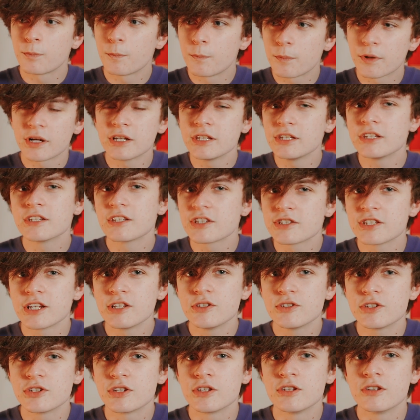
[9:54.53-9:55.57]
by
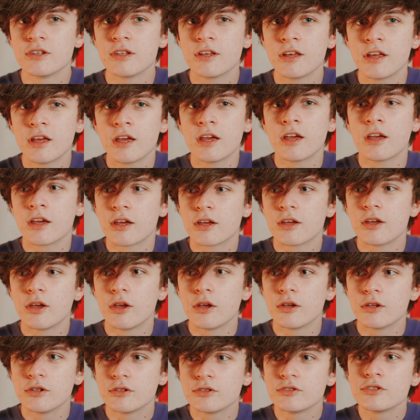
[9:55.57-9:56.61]
extension,
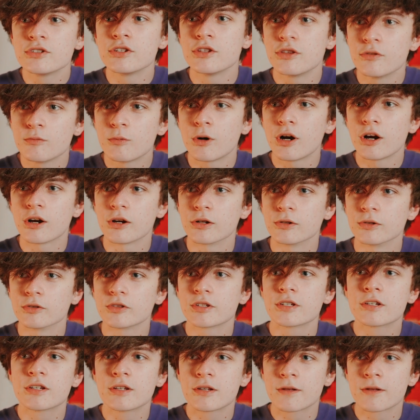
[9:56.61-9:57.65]
to the world.